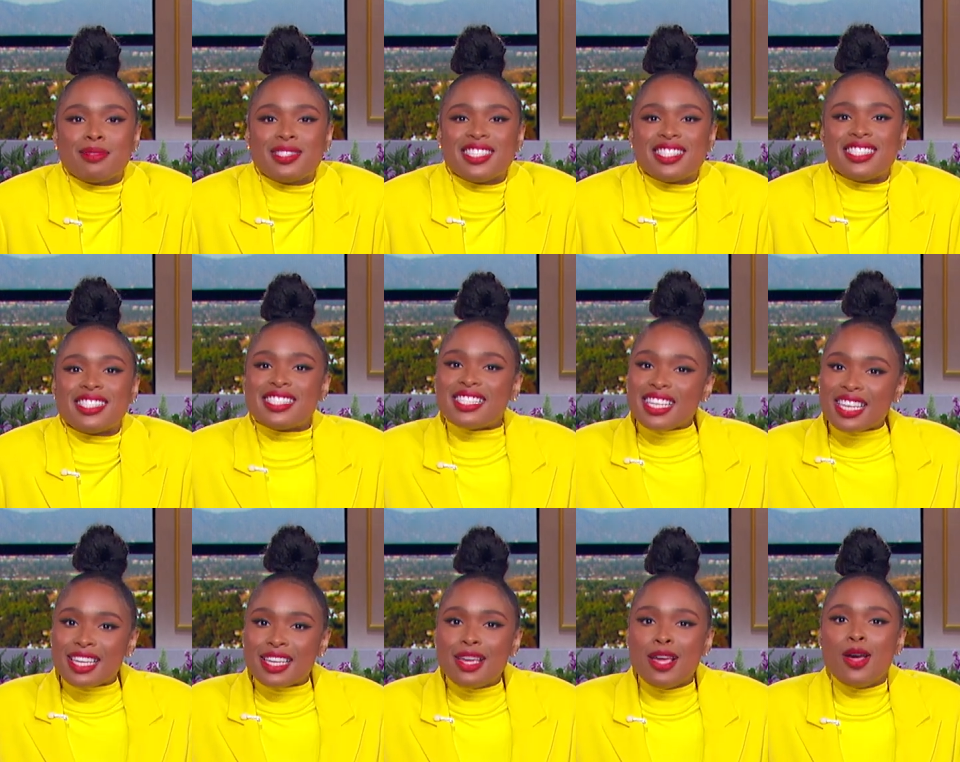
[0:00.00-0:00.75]
to
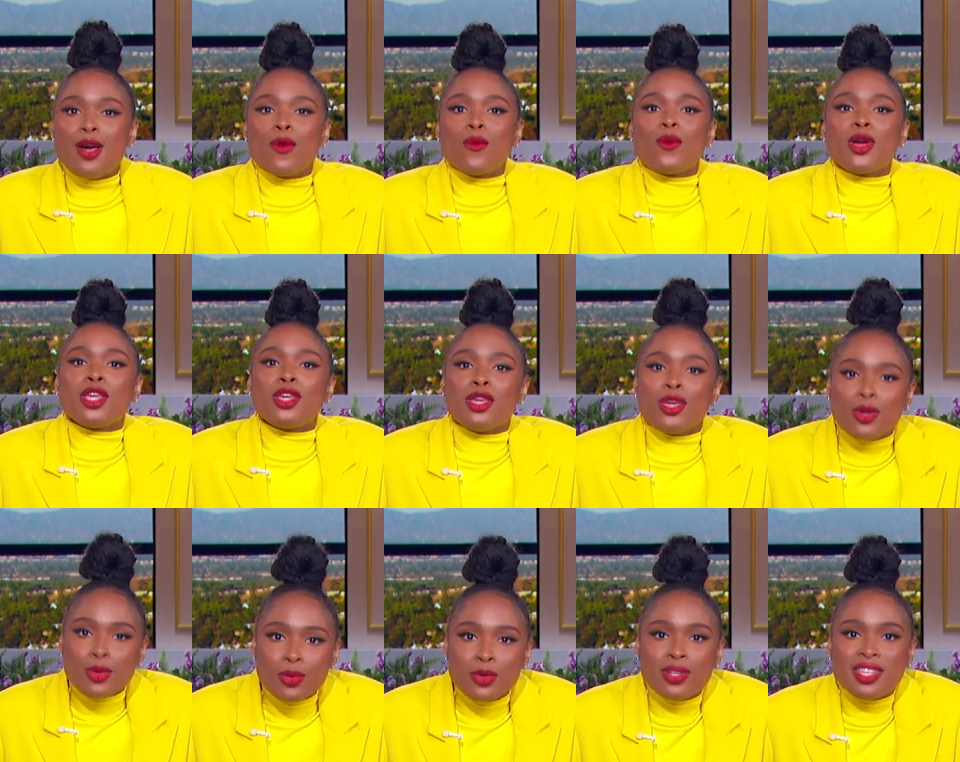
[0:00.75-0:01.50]
see when
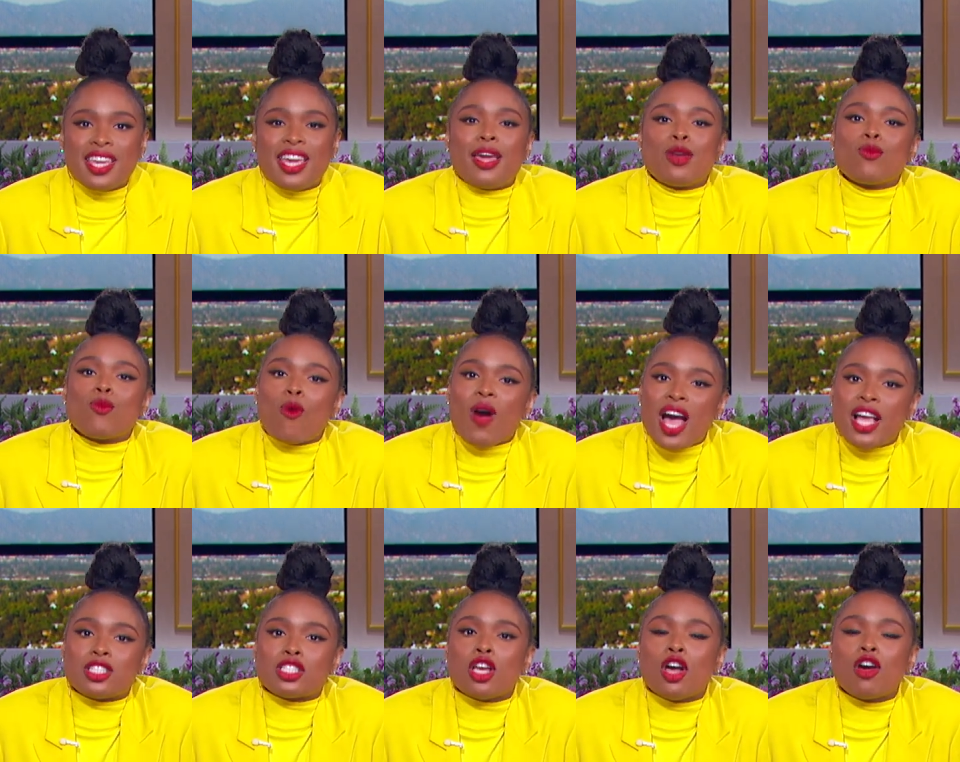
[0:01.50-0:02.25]
you can watch